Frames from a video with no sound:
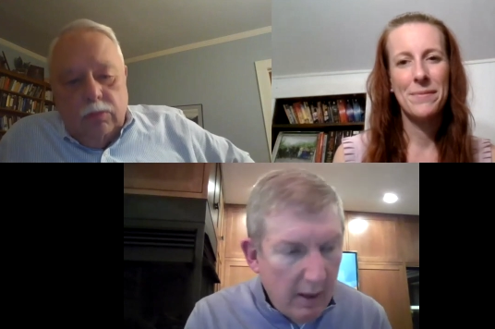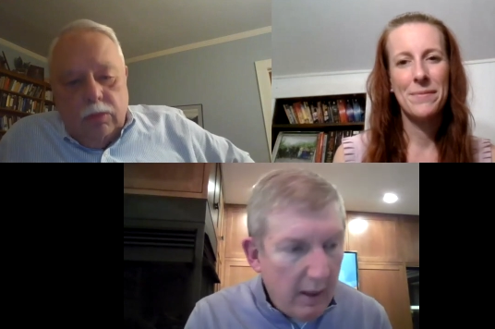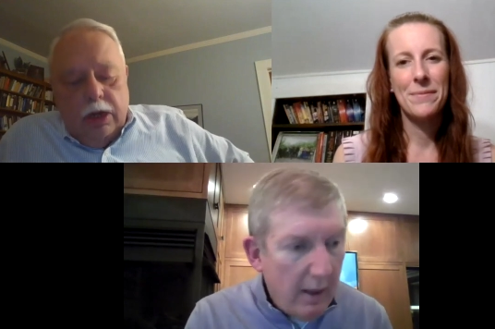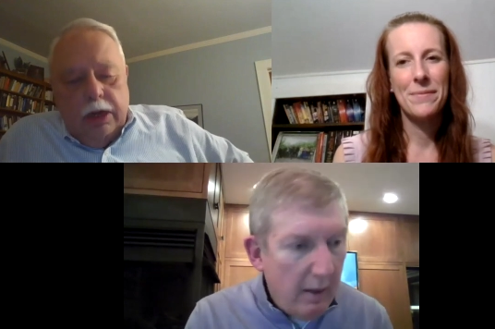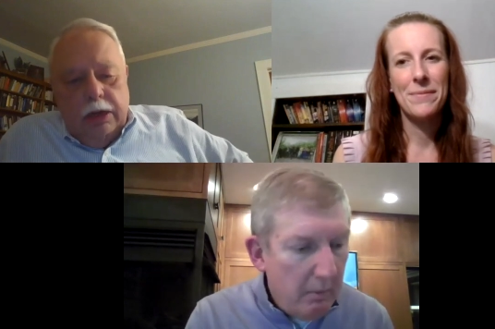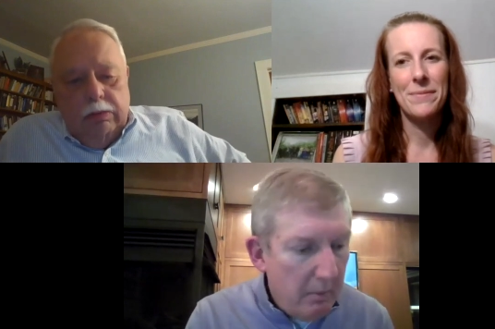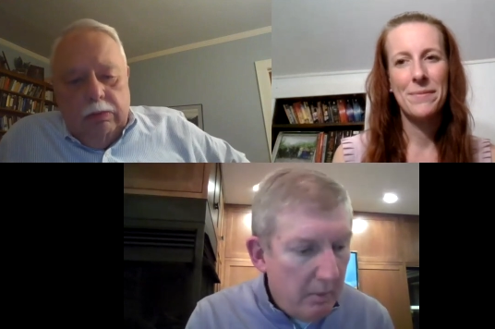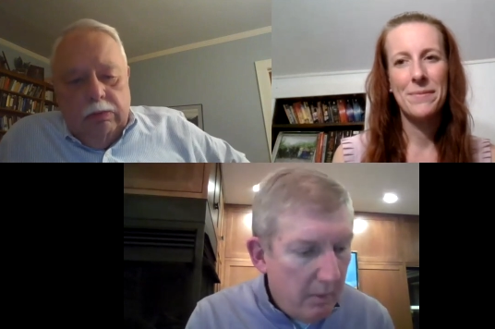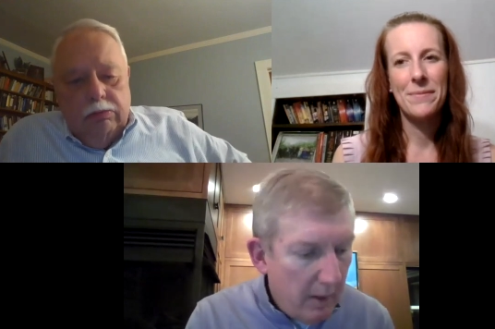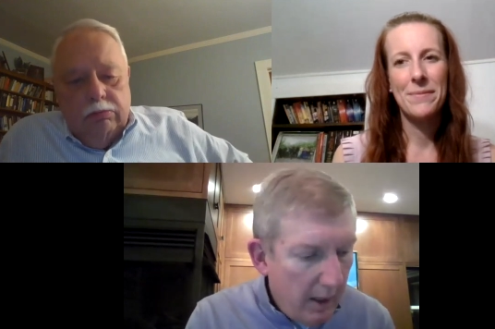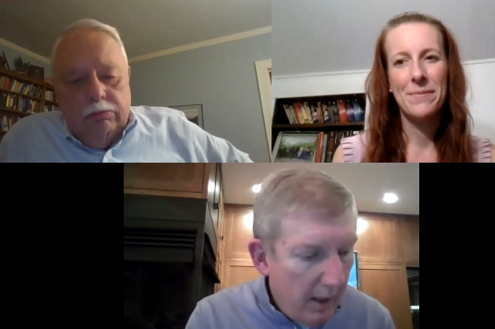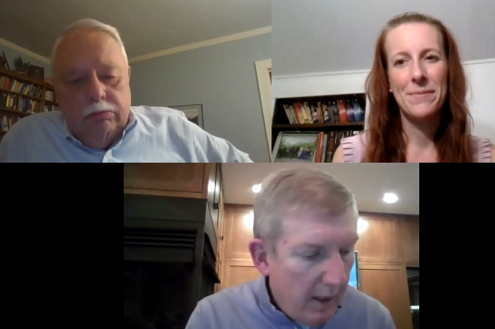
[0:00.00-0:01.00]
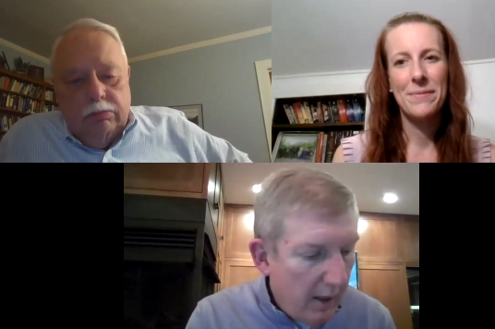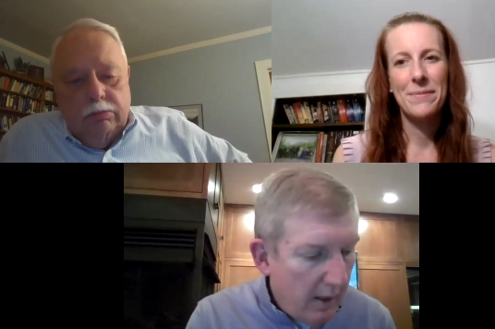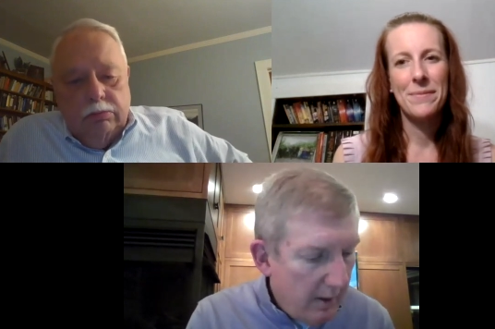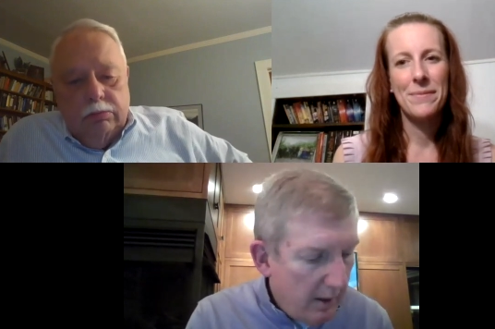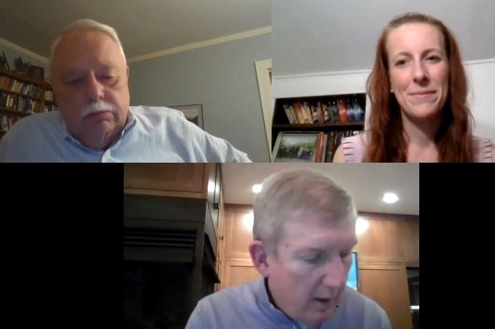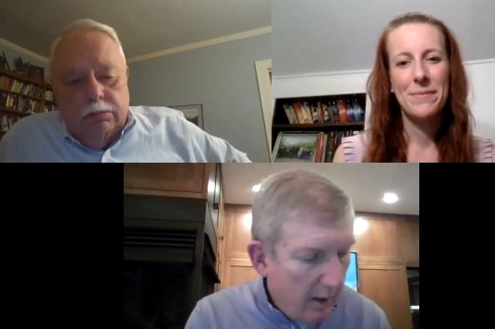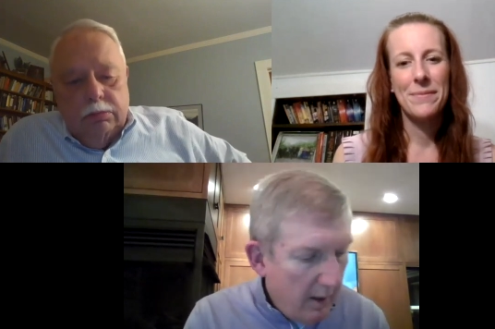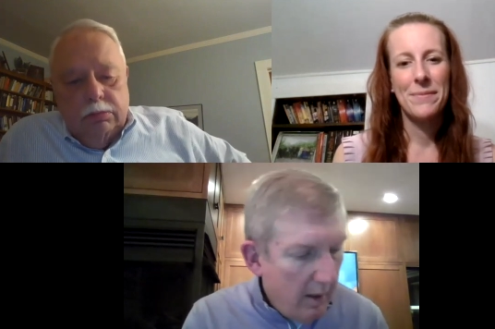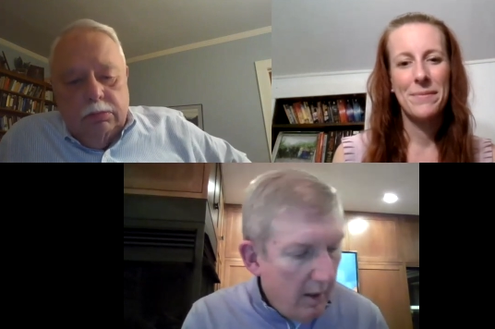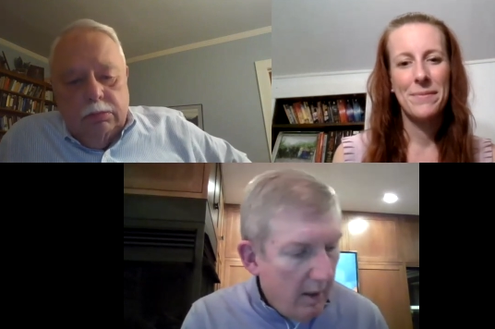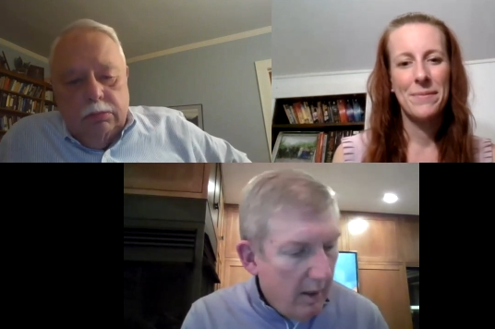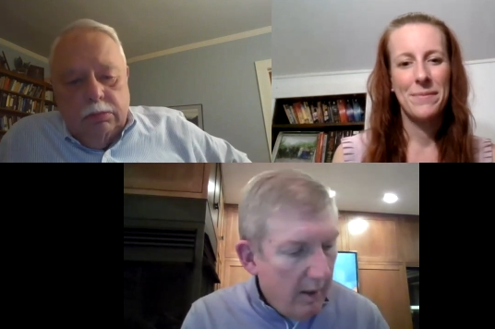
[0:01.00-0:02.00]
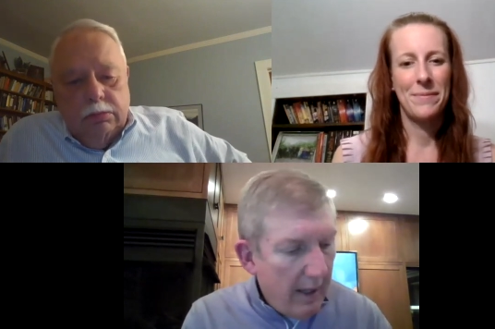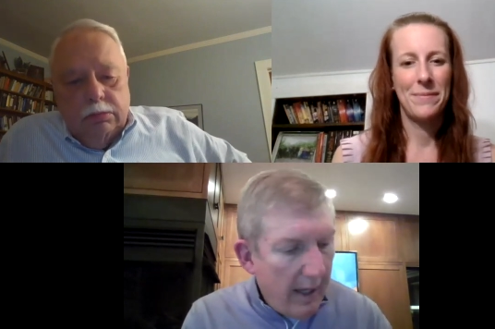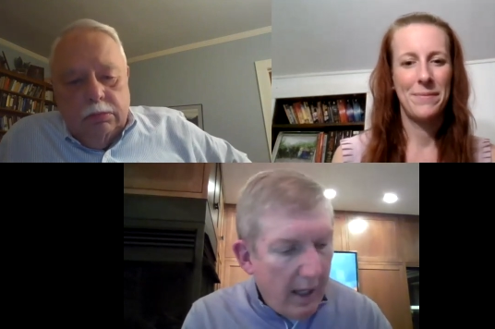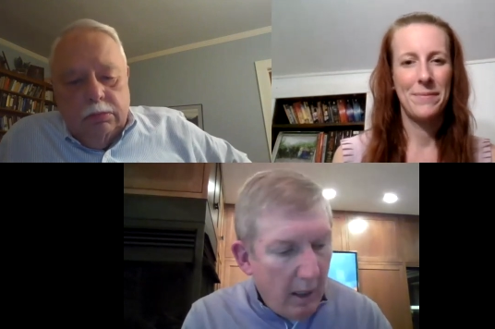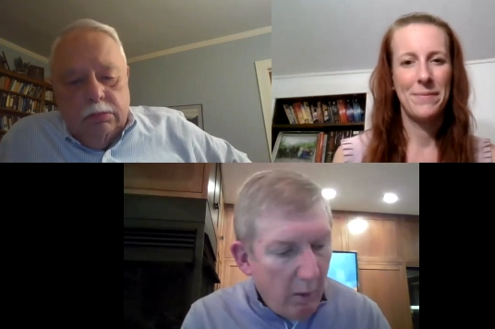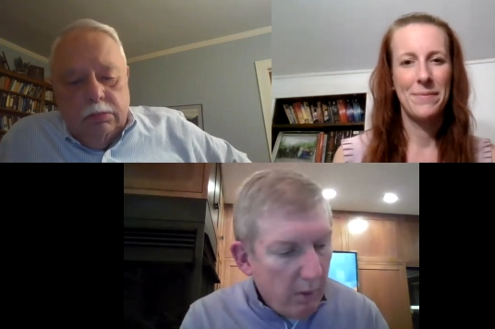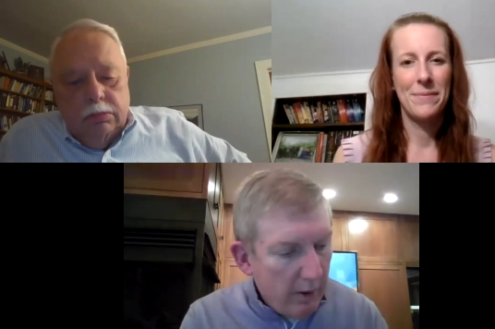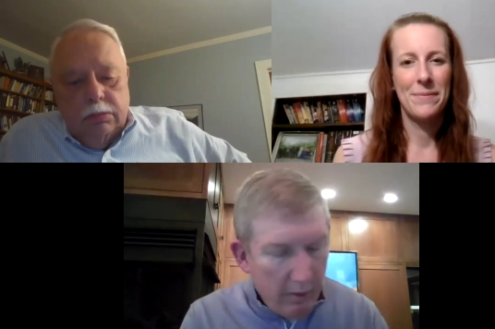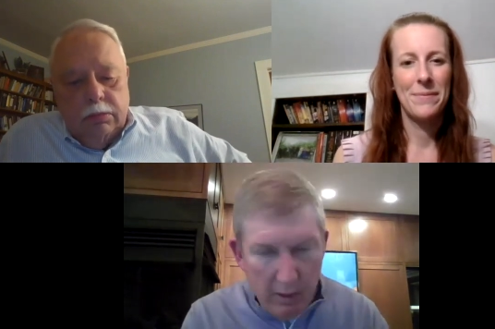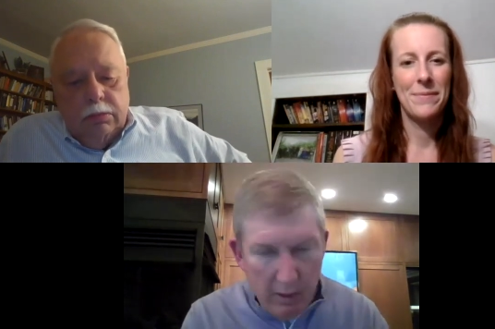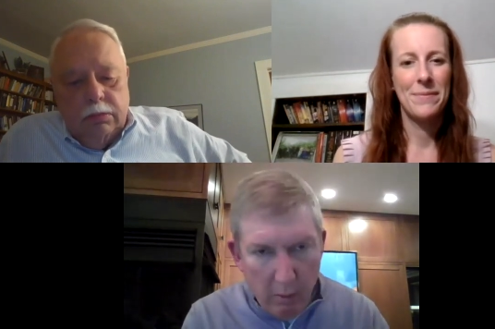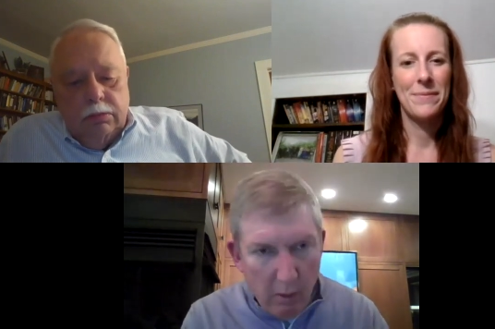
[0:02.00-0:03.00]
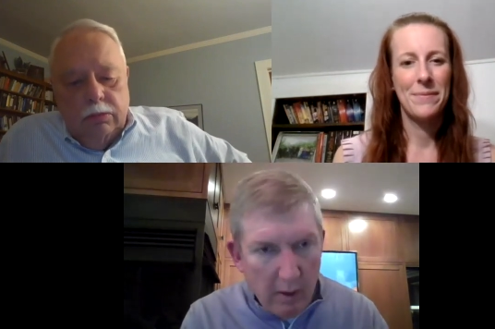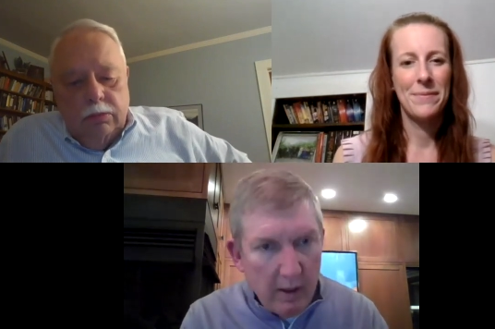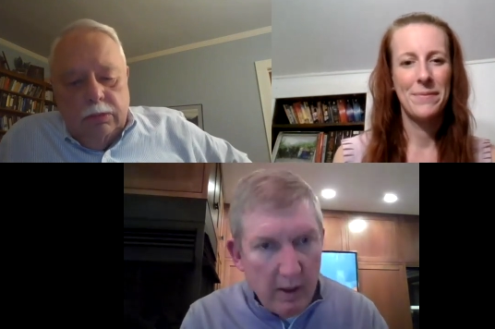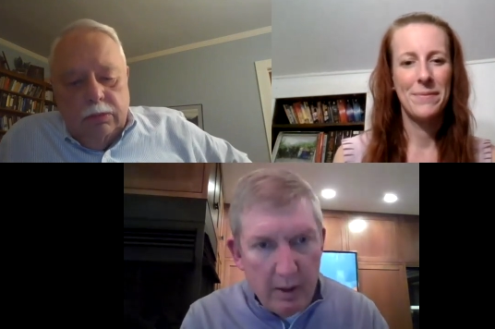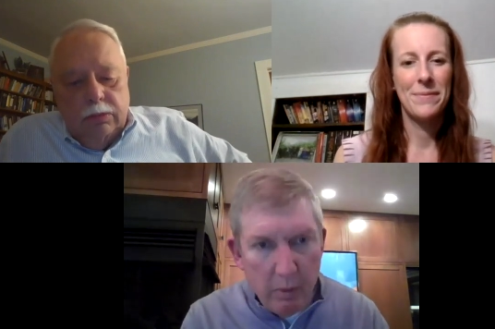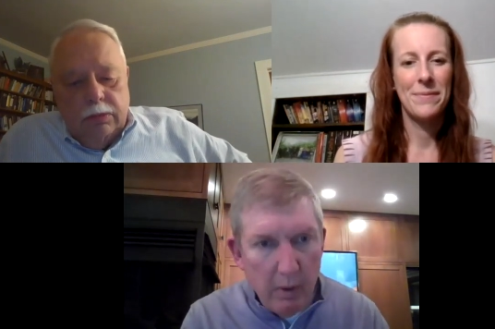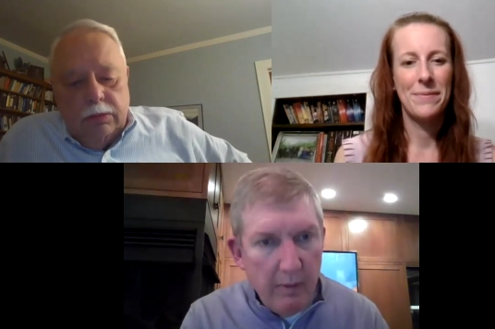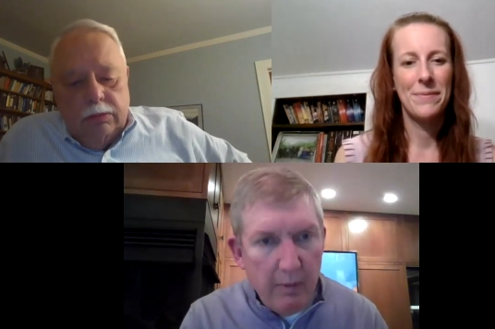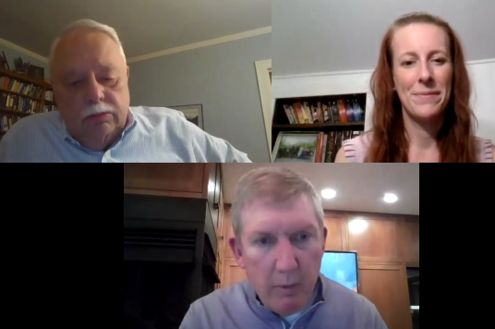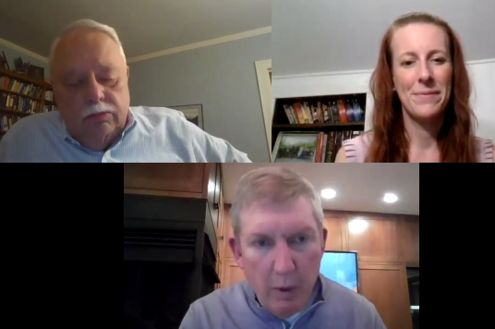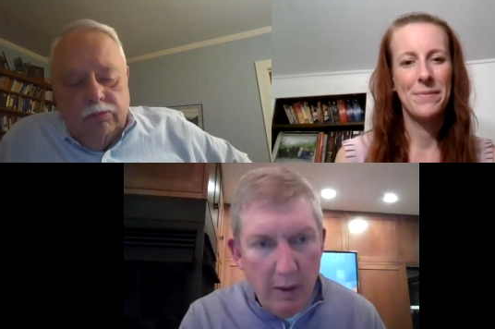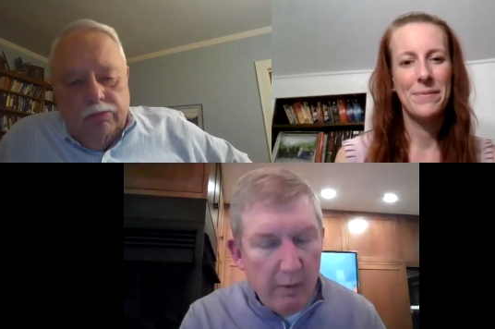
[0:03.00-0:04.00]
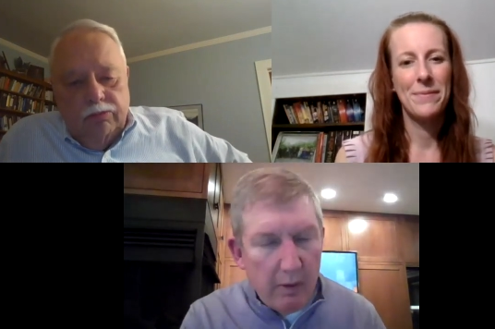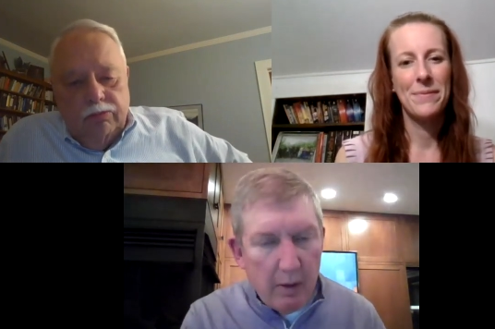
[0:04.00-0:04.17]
Speaker 1: um, and the how we're doing our work is we've we've